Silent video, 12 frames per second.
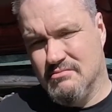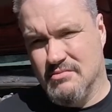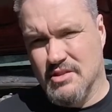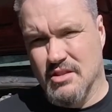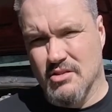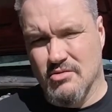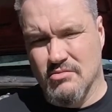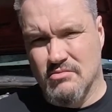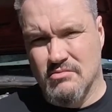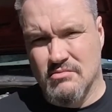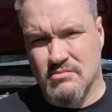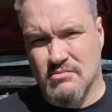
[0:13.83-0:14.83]
So,
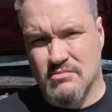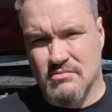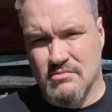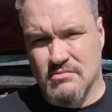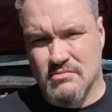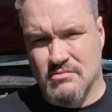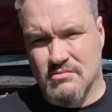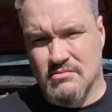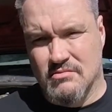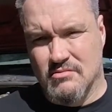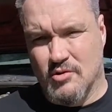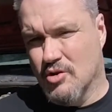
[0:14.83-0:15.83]

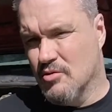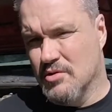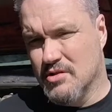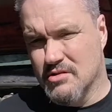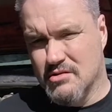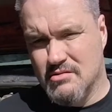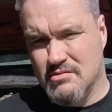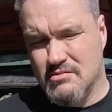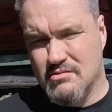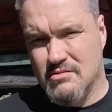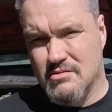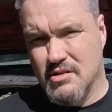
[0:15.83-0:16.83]
welcome to
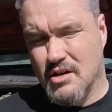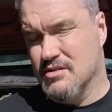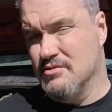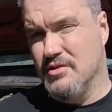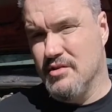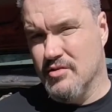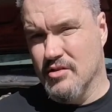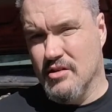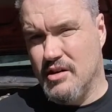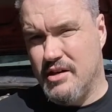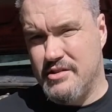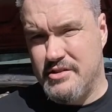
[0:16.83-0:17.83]
Austin Forever
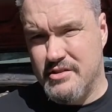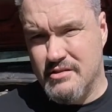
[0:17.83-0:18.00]
Garage.